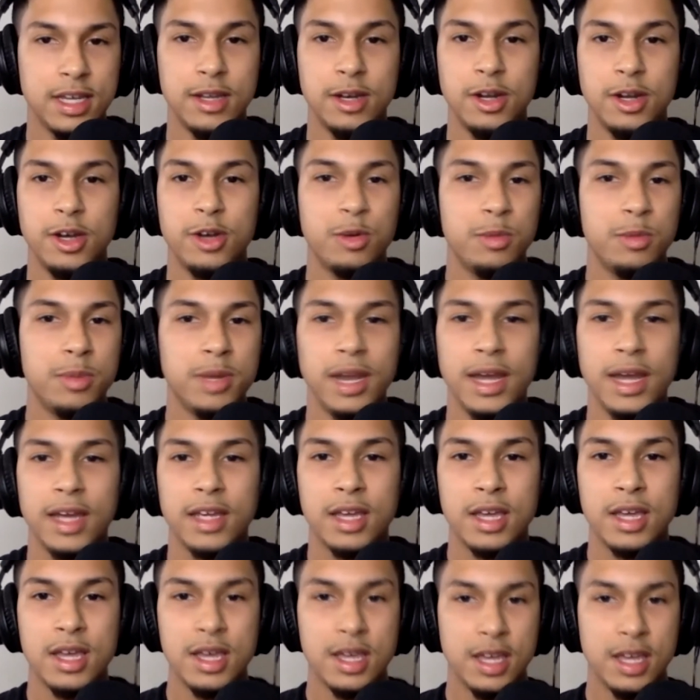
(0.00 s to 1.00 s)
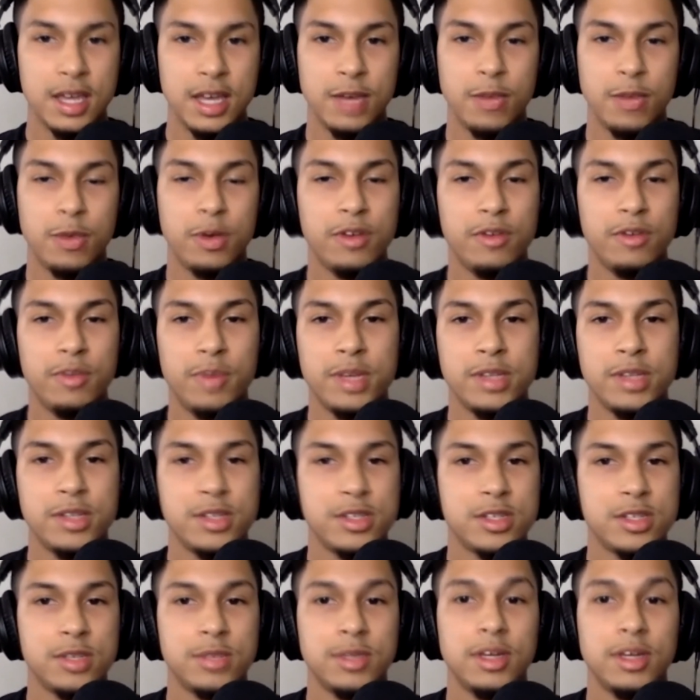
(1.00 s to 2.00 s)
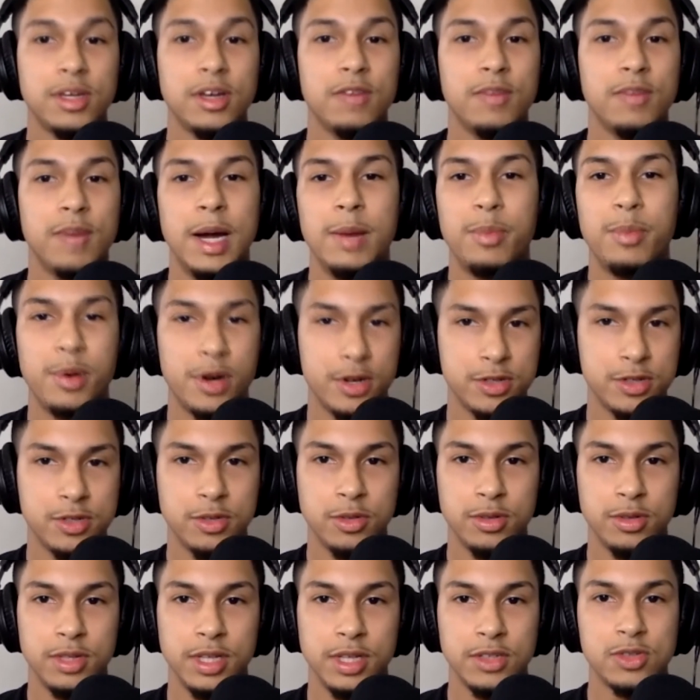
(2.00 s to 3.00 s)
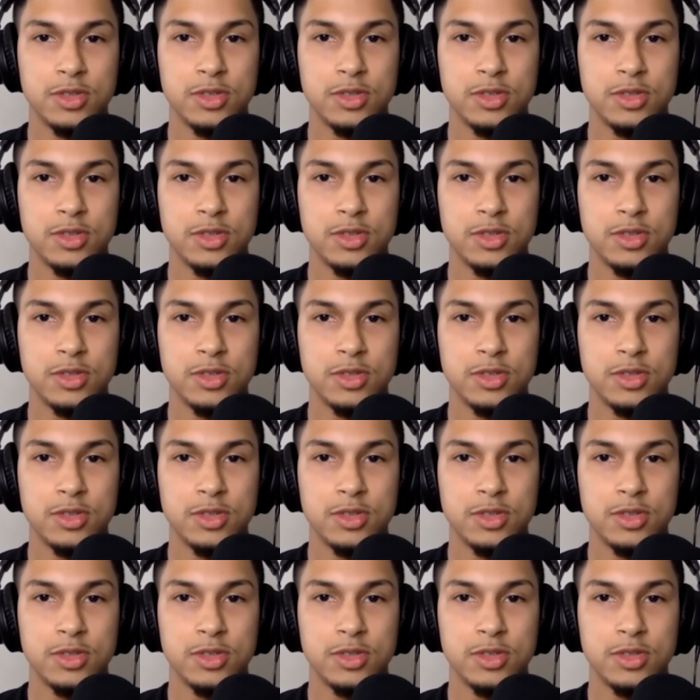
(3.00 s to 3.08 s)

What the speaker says: it'll be like it would have been just something of my personal thing.